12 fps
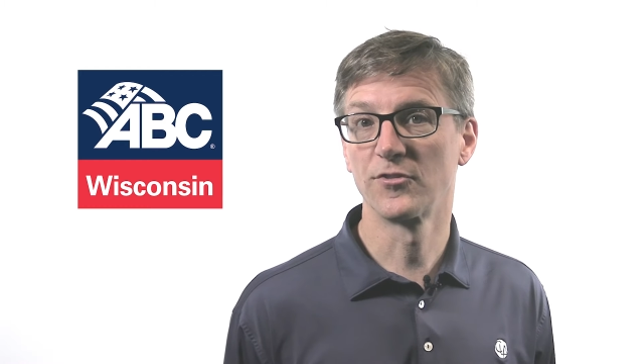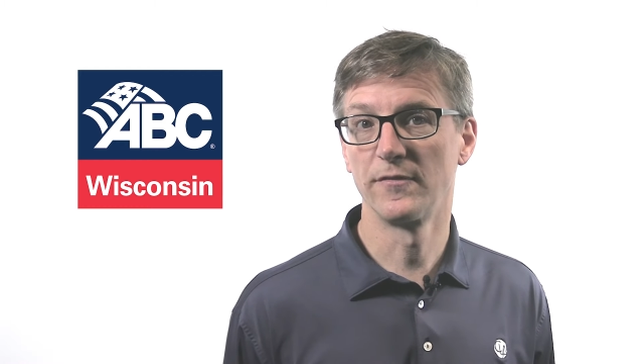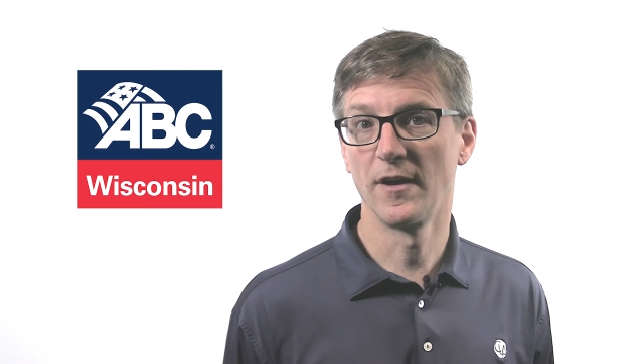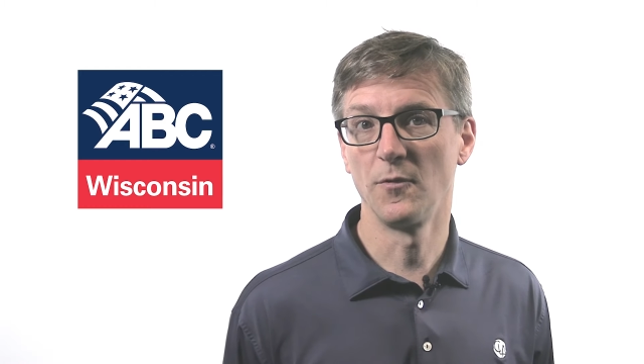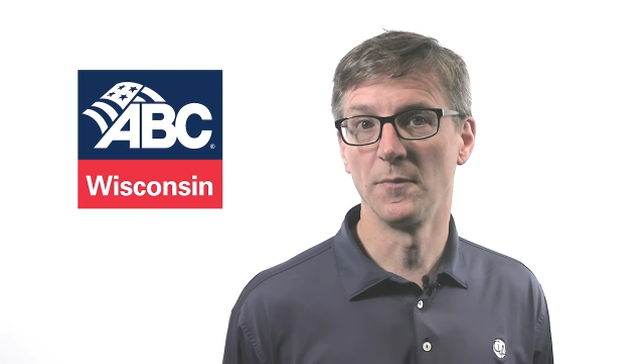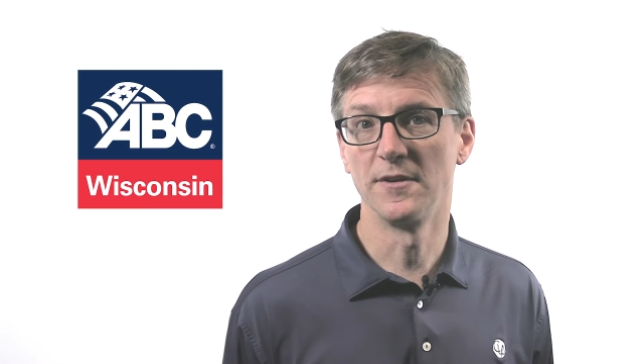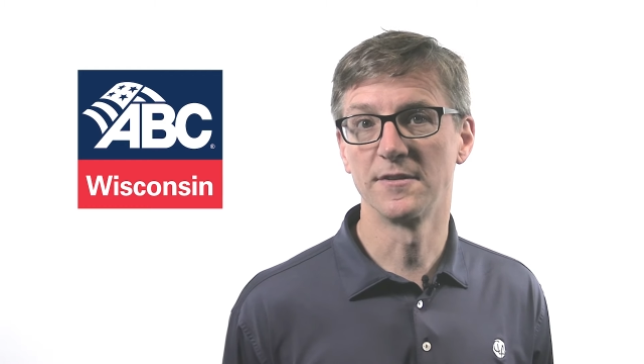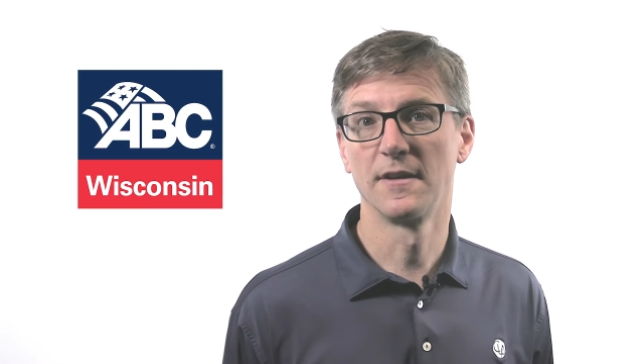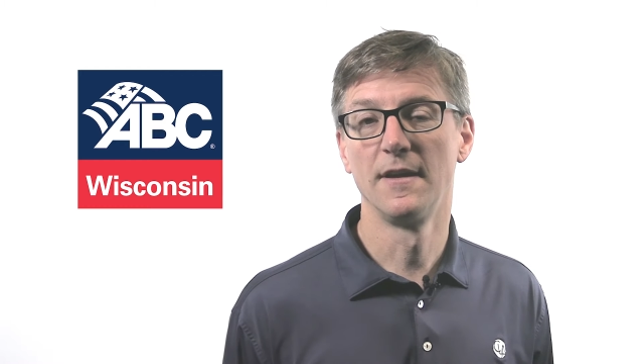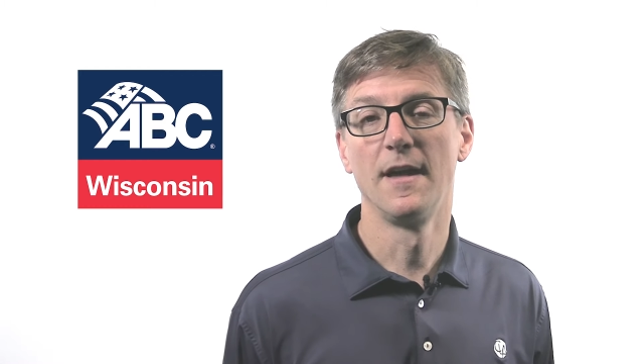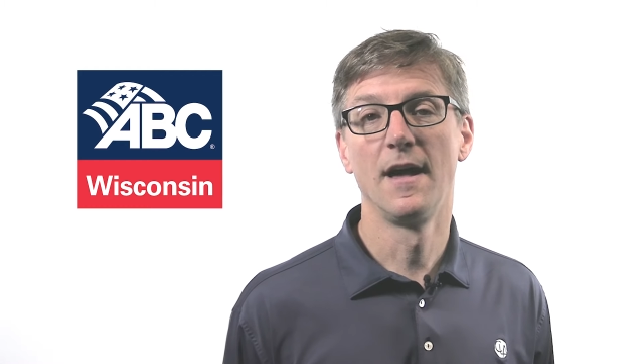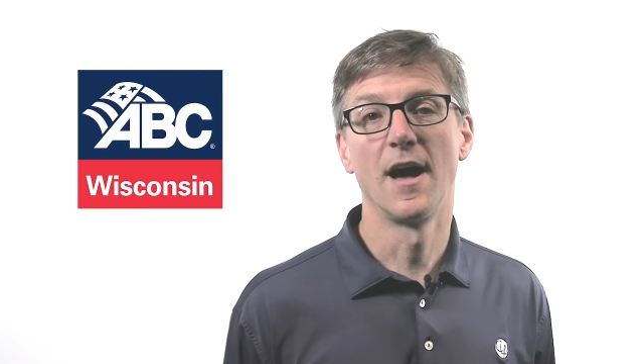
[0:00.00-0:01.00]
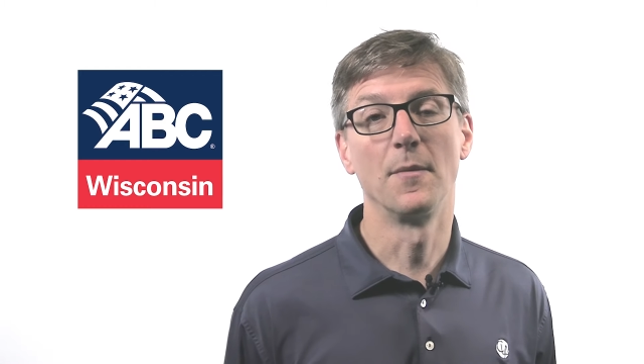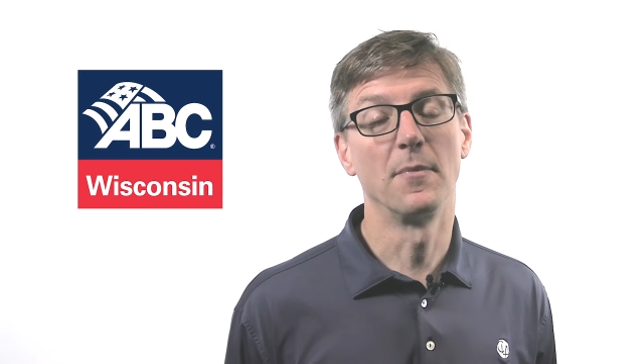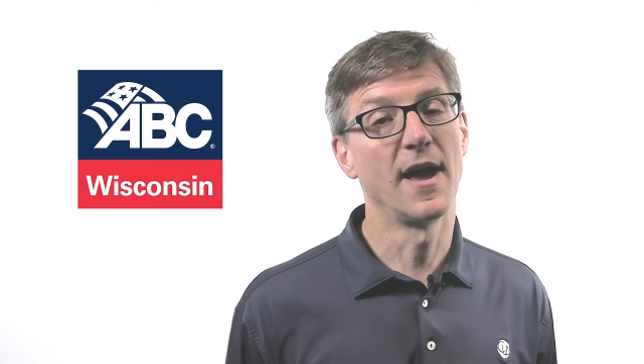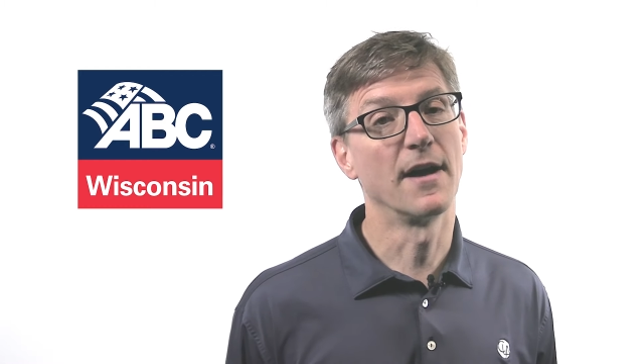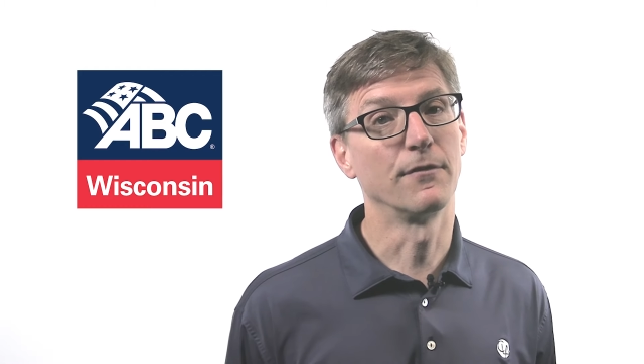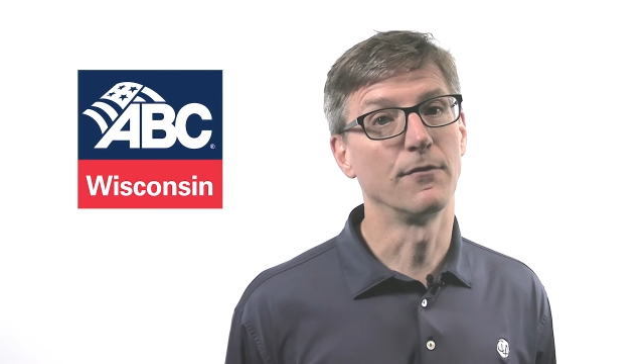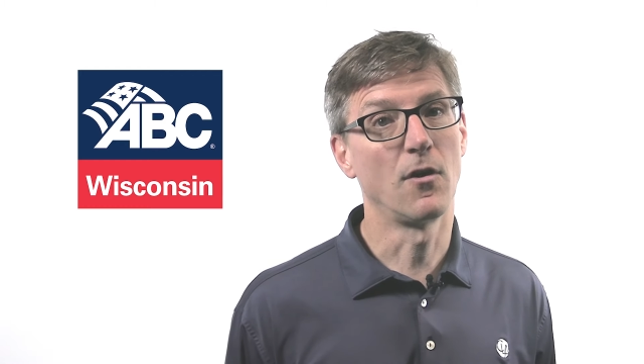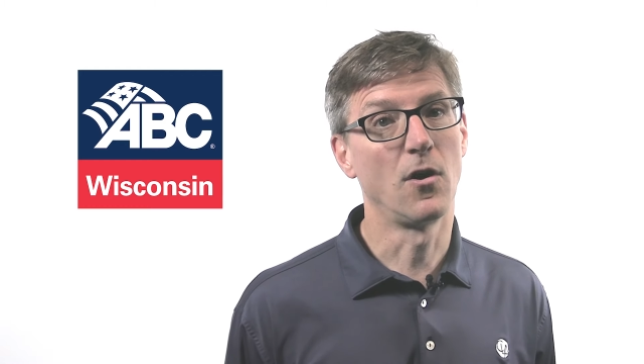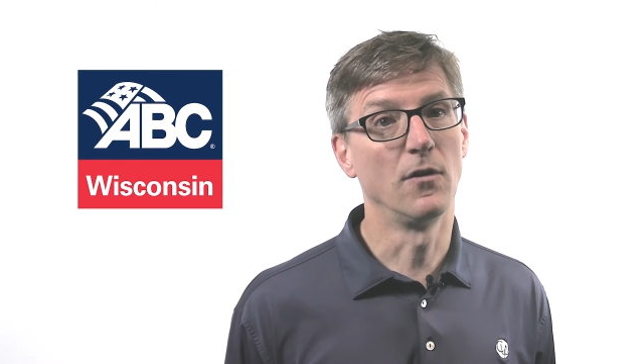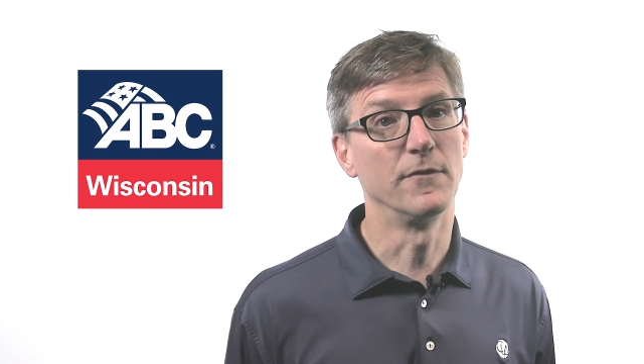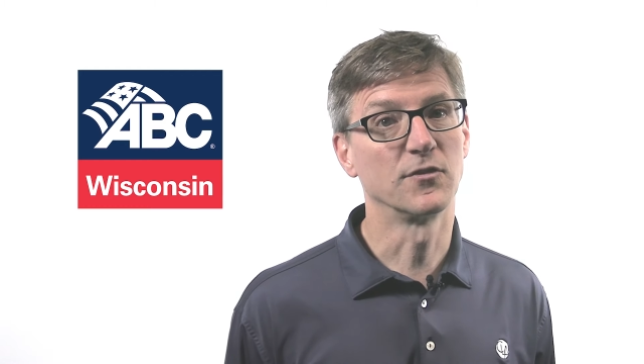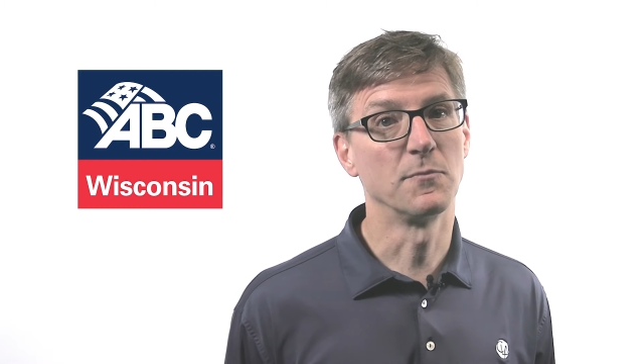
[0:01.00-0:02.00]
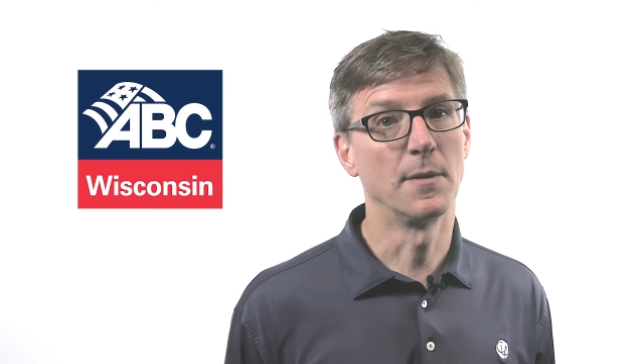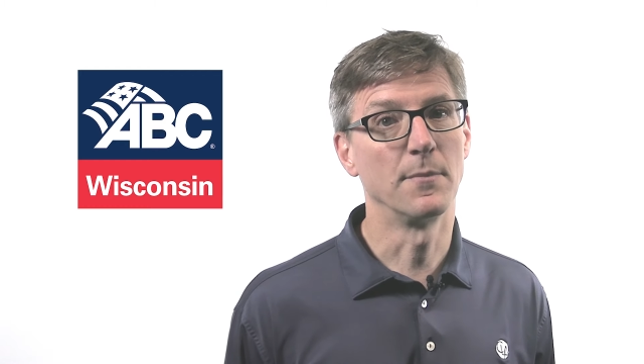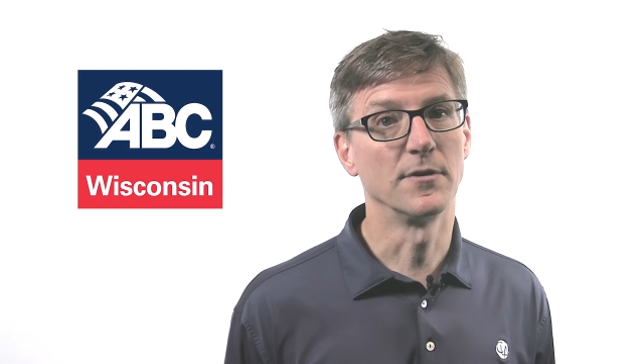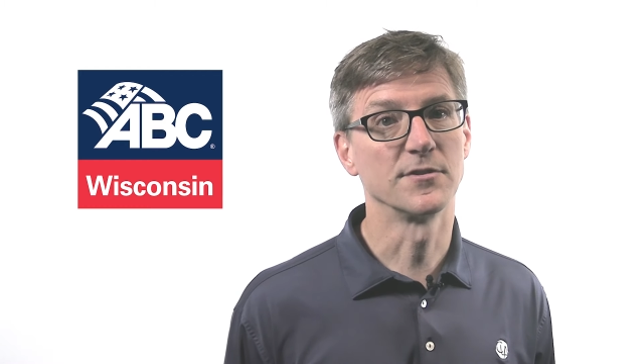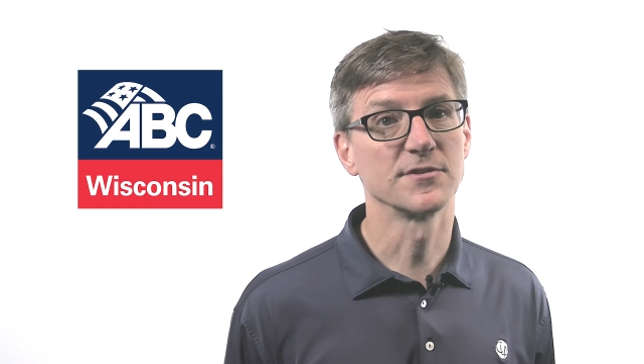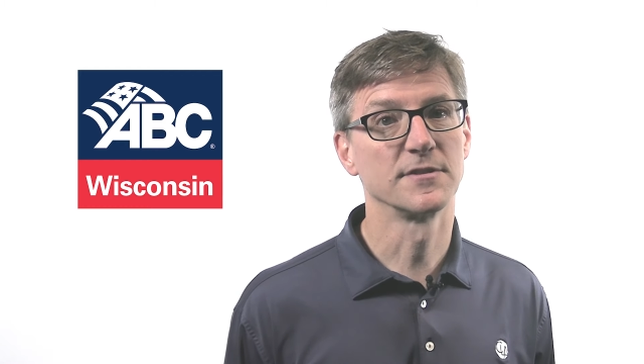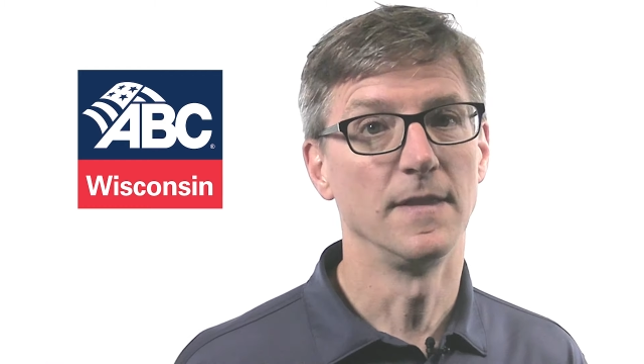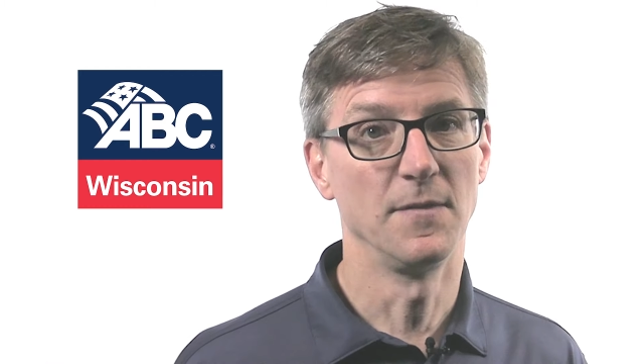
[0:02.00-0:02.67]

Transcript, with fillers: development on behalf of all of its members.